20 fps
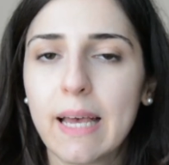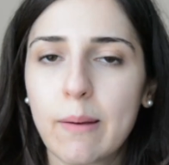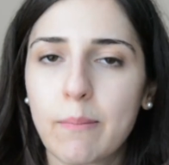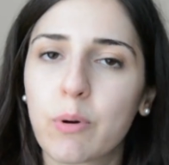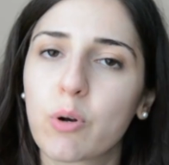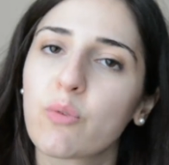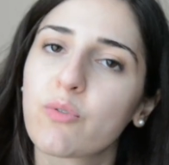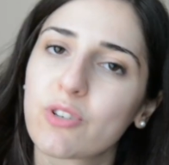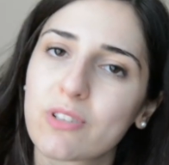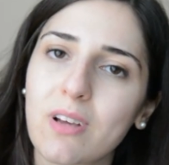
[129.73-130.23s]

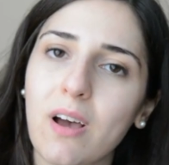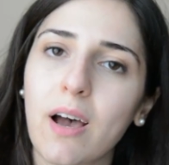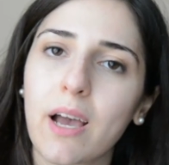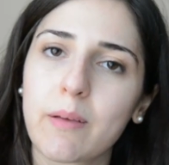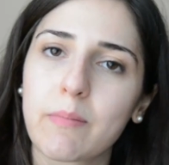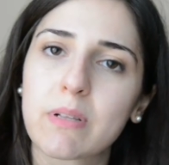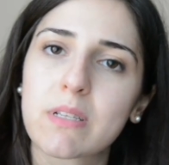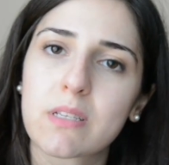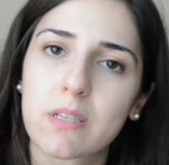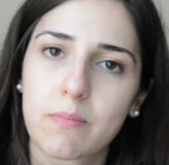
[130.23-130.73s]
but over
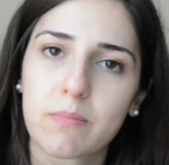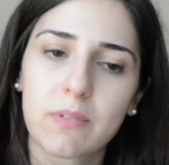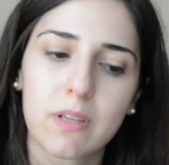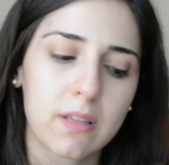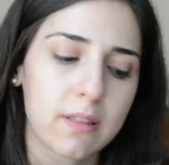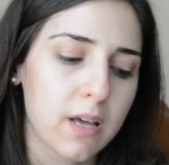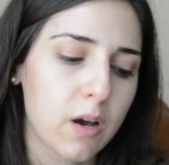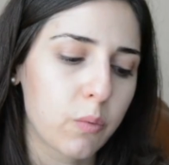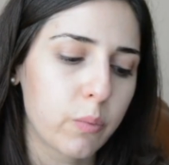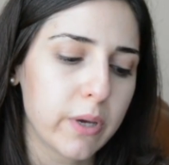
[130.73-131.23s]
time it's
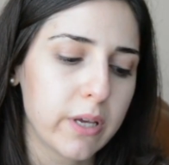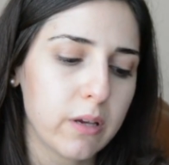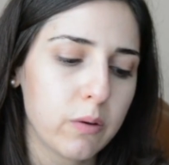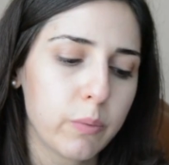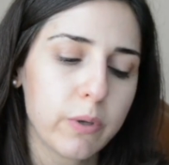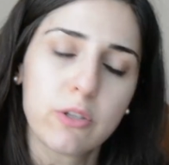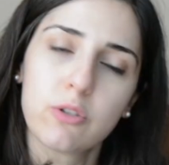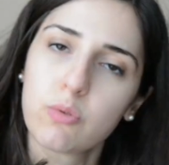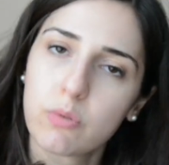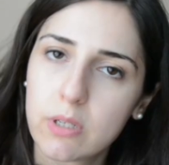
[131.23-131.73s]
something that
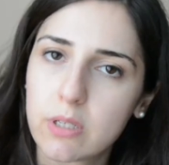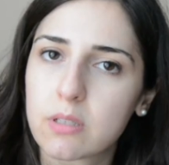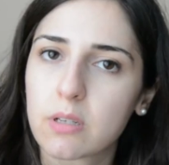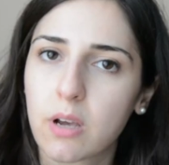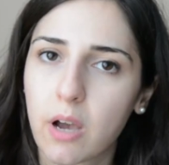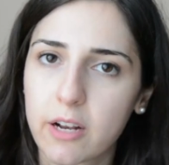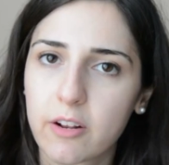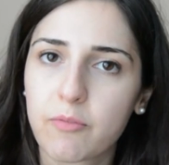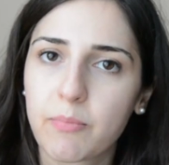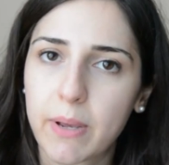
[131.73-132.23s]
we do need to
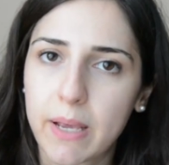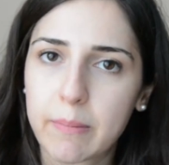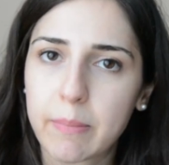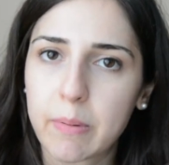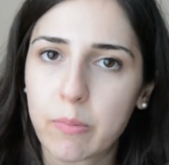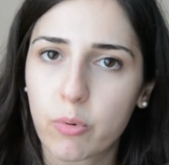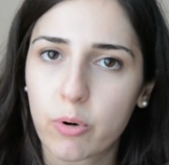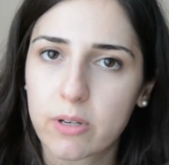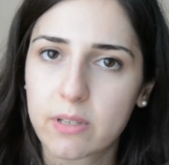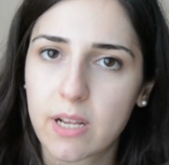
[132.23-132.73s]
kind of pay a
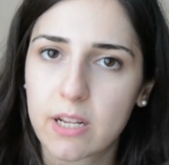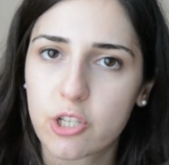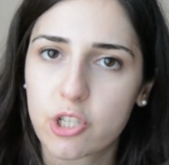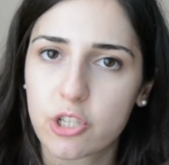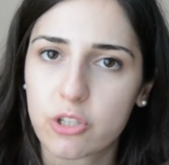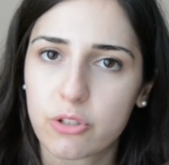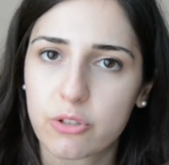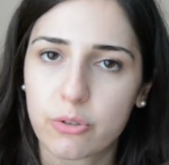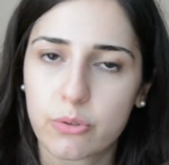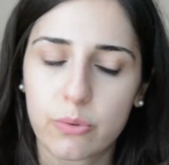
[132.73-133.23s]
bit more
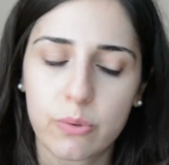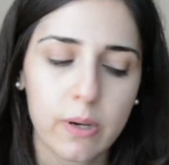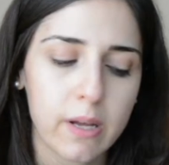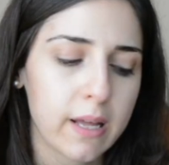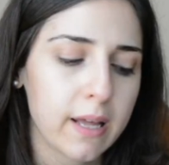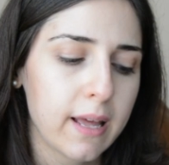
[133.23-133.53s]
attention to.